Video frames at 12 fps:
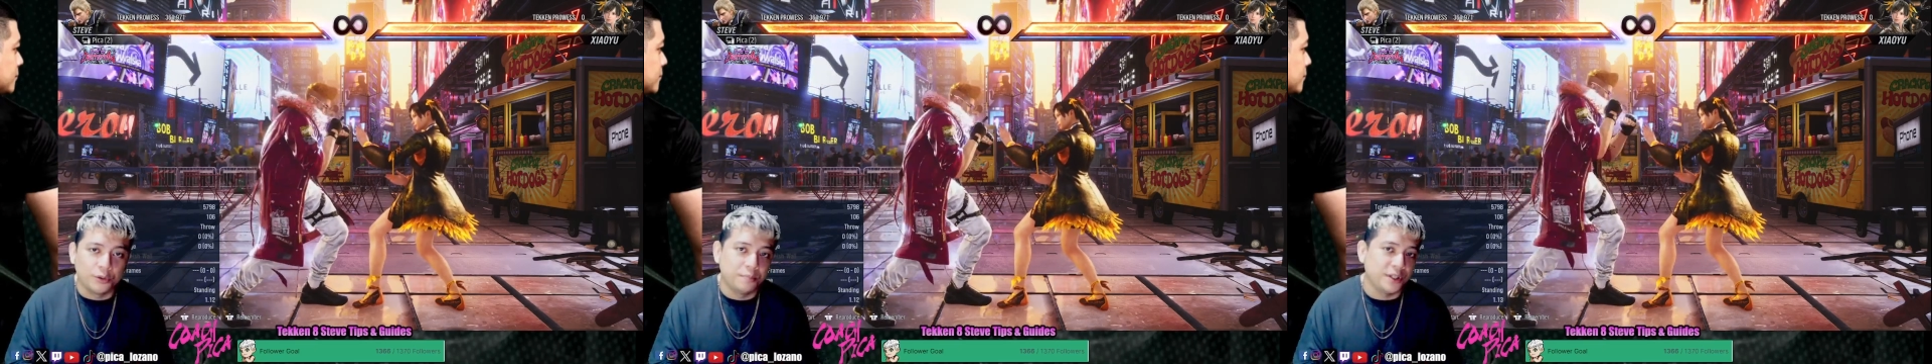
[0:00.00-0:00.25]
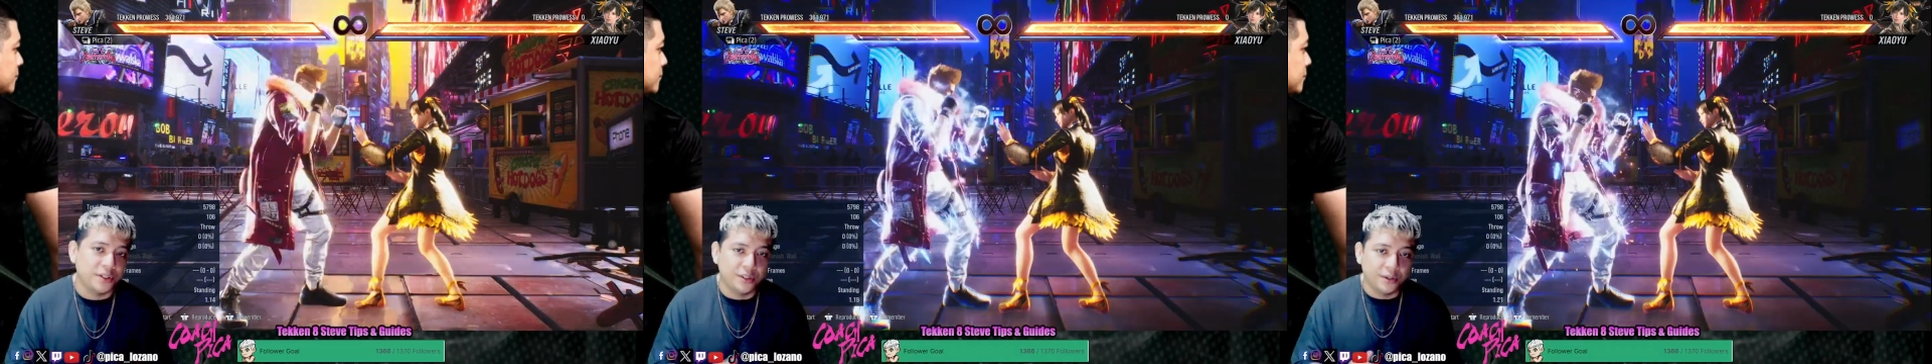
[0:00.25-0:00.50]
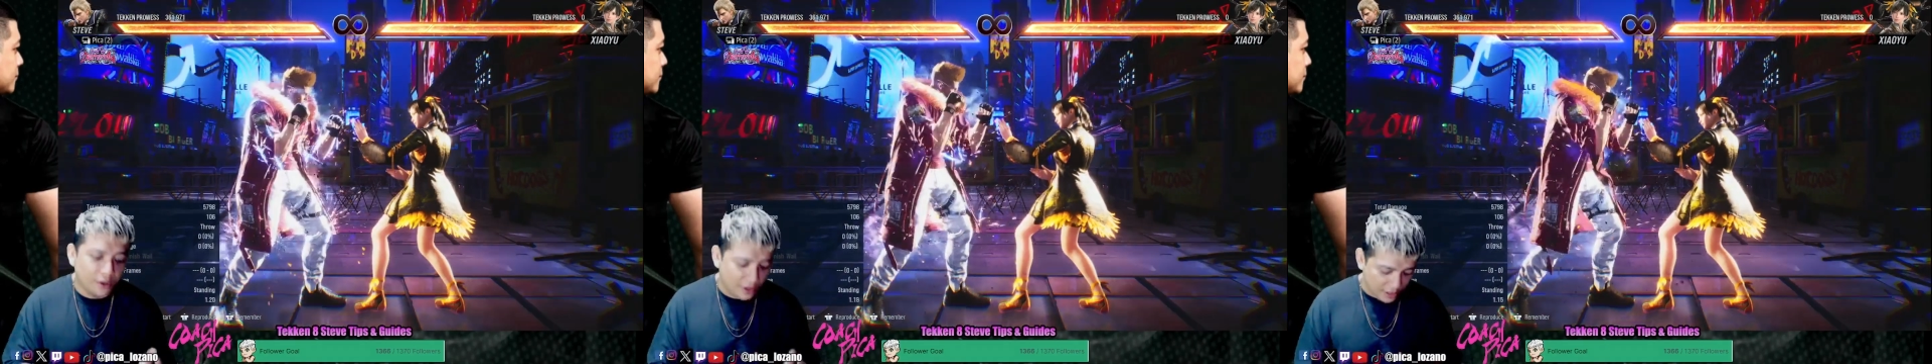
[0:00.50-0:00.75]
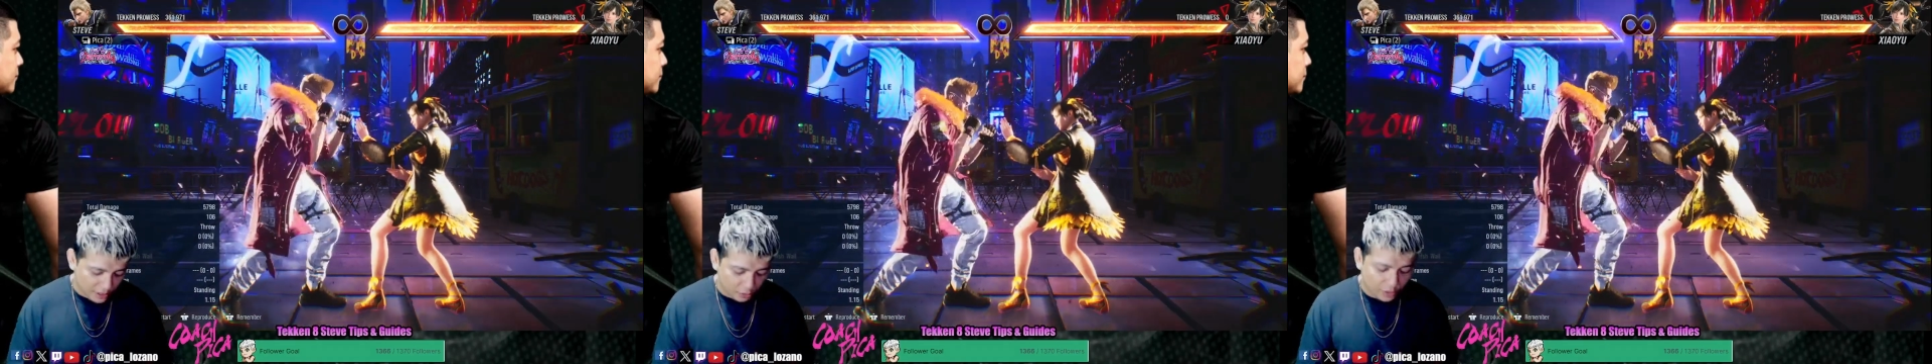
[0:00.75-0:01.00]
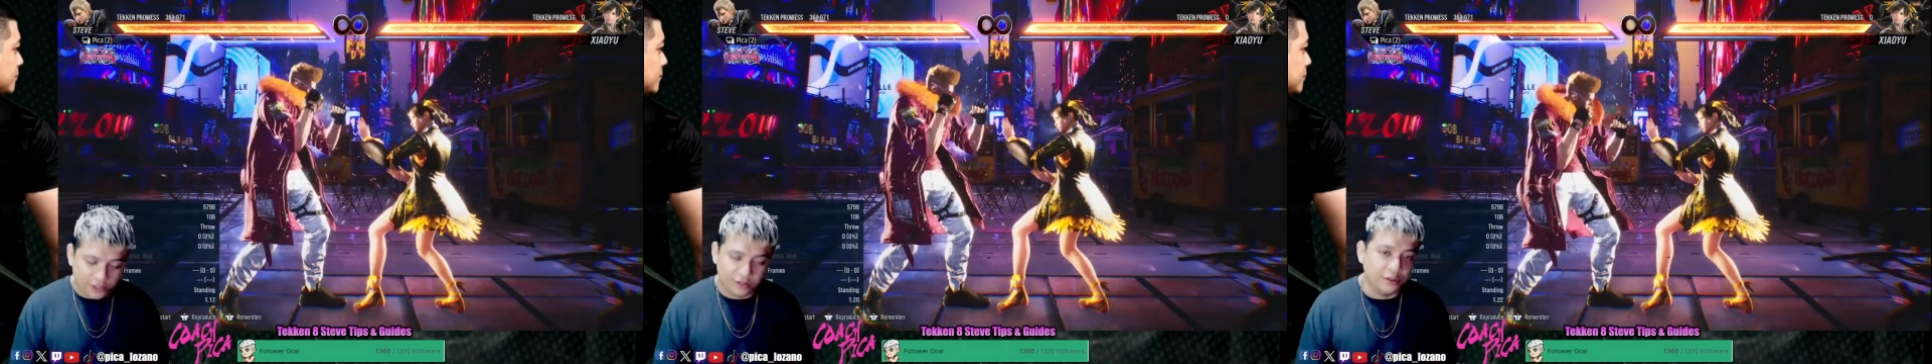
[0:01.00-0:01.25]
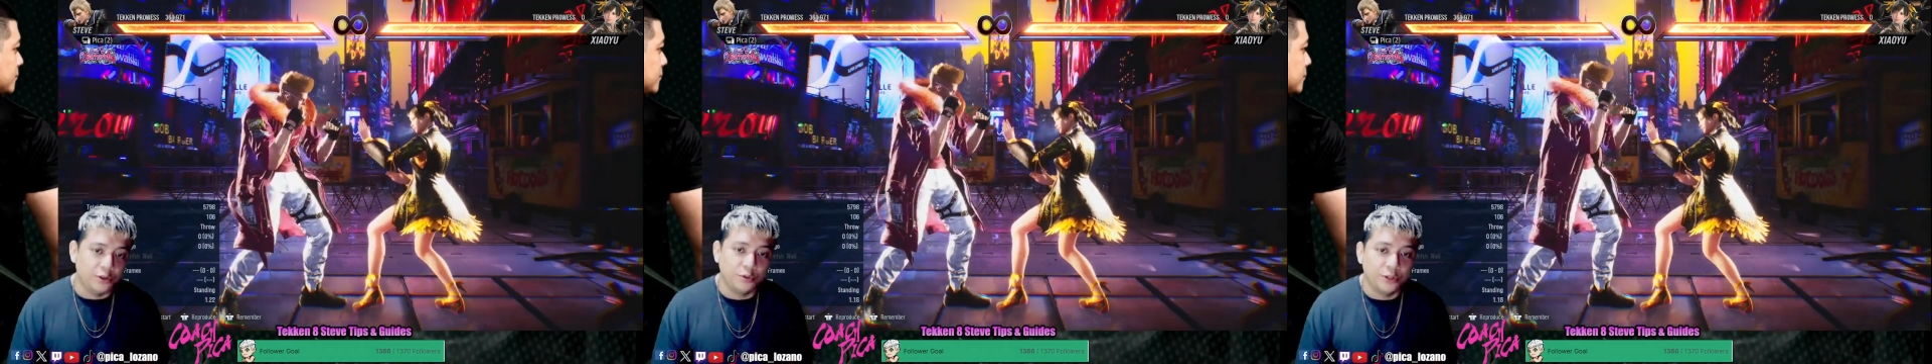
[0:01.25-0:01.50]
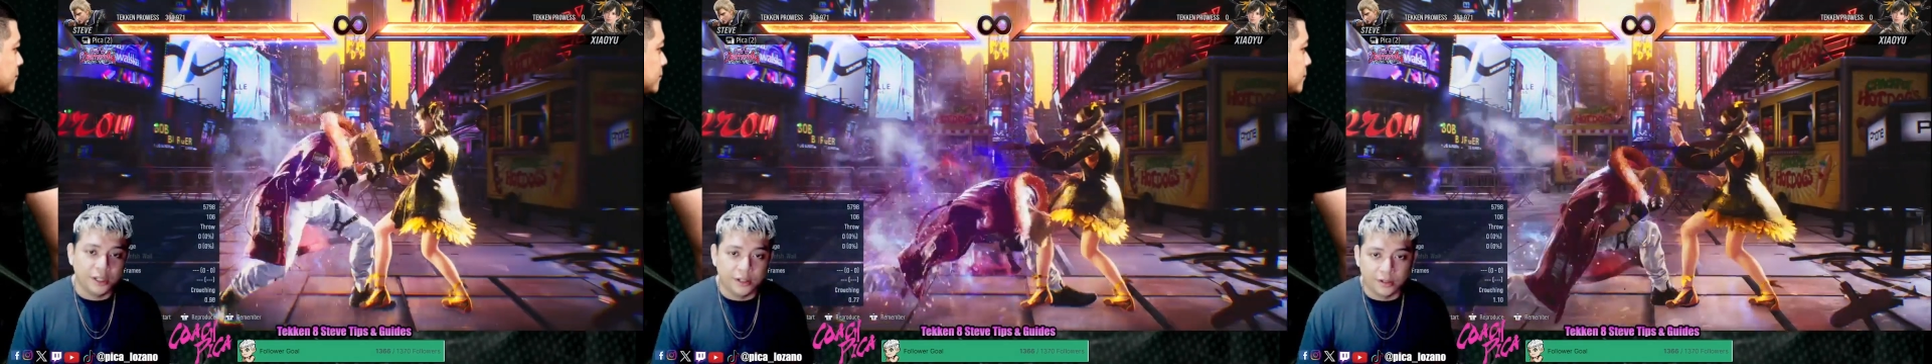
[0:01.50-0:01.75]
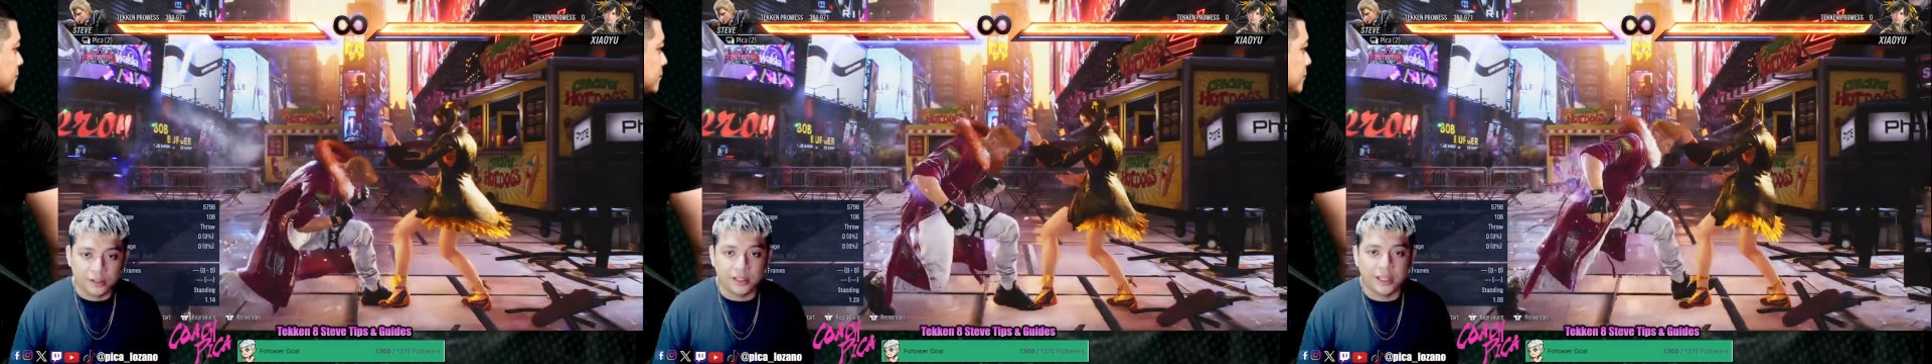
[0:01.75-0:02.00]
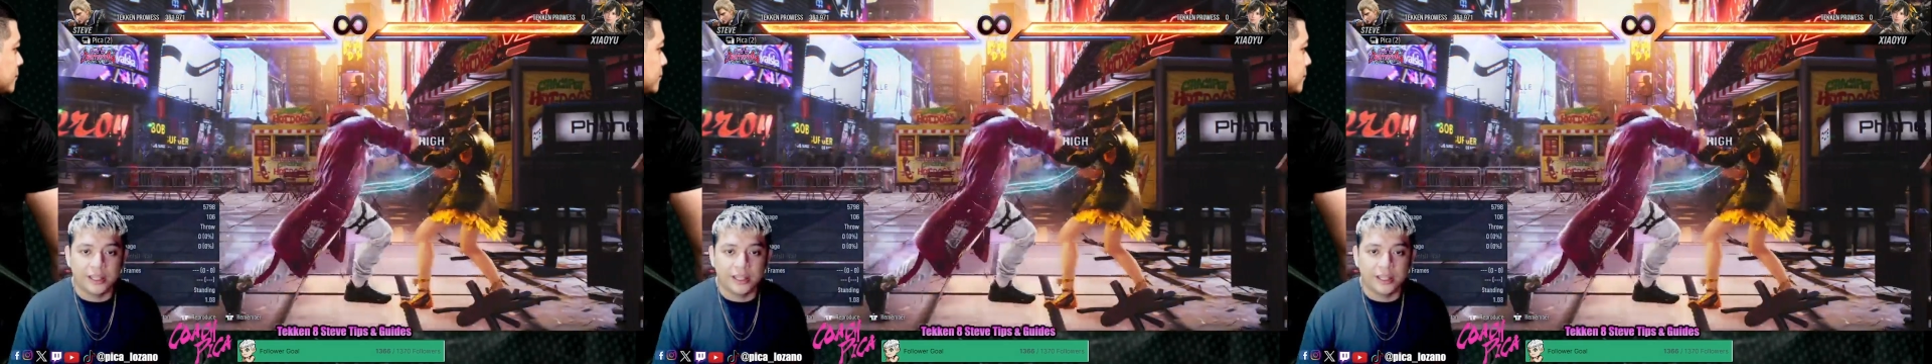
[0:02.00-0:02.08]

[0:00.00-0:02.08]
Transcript: 1+2, which usually looks like